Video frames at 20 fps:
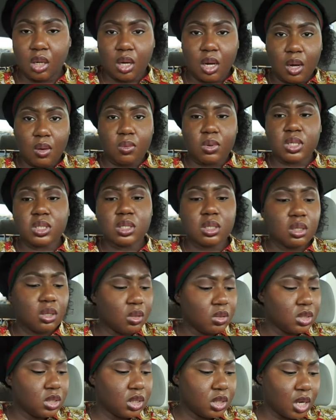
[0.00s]
I was gonna
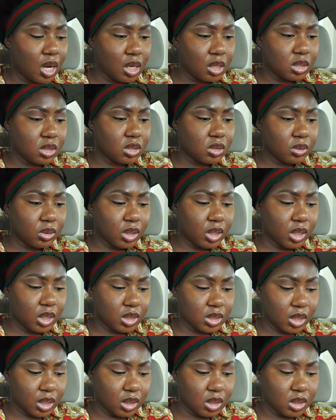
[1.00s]
go to the dollar store
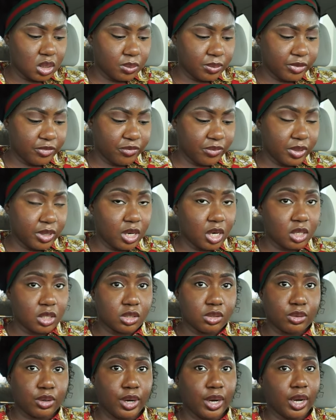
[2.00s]
because I need something from the dollar
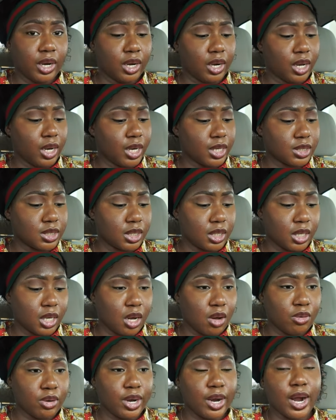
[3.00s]
store. And like I said,
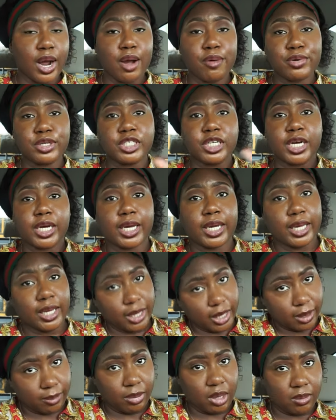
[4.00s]
I don't care how rich I
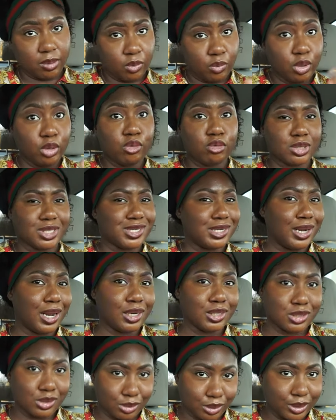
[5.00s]
get, baby. We going to the
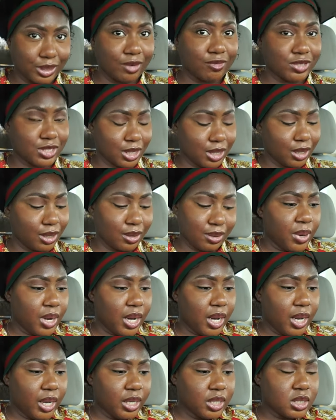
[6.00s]
dollar store every time. But
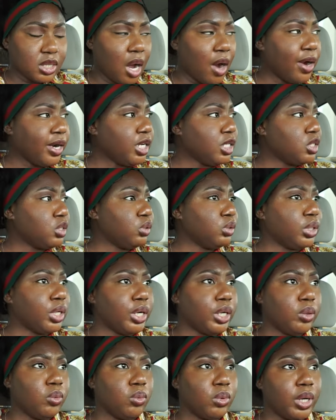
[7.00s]
it's already
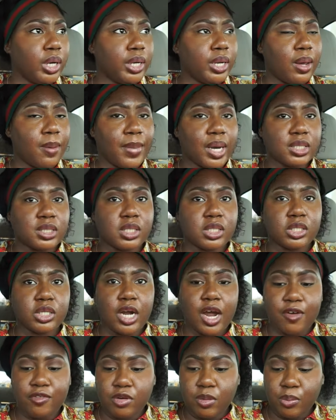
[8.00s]
2.31 and my
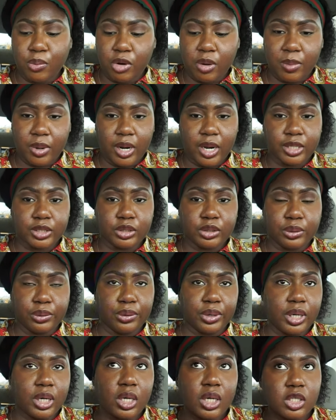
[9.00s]
sister have an appointment at
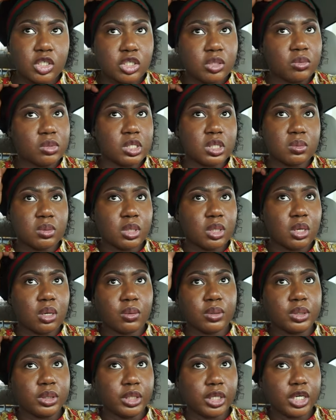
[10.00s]
3 and she wants me to
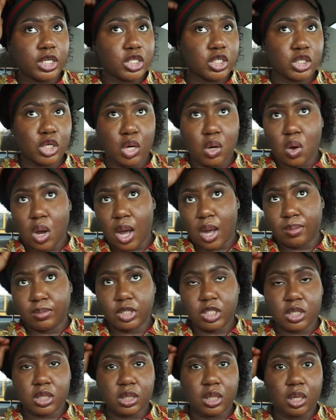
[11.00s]
go with her. So I'm
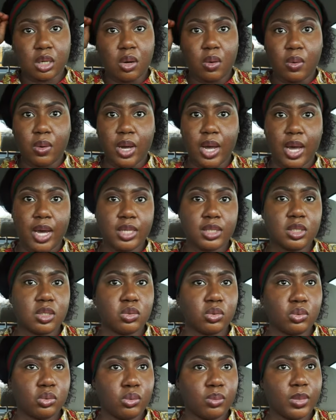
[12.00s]
just gonna go head
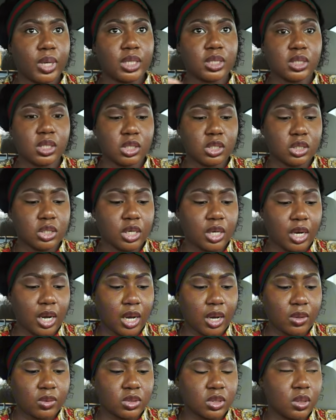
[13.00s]
to my sister
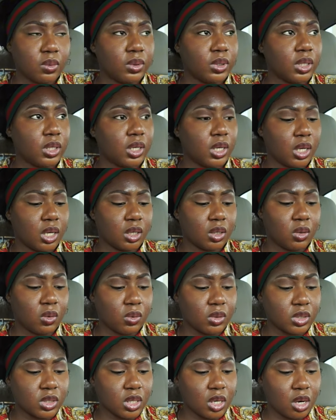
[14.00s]
now so we could get
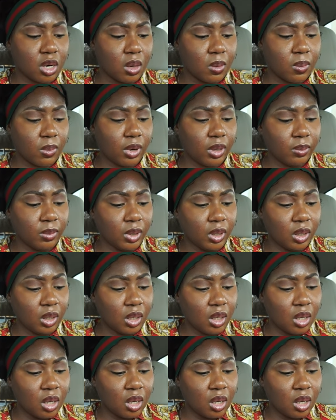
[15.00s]
going to her appointment.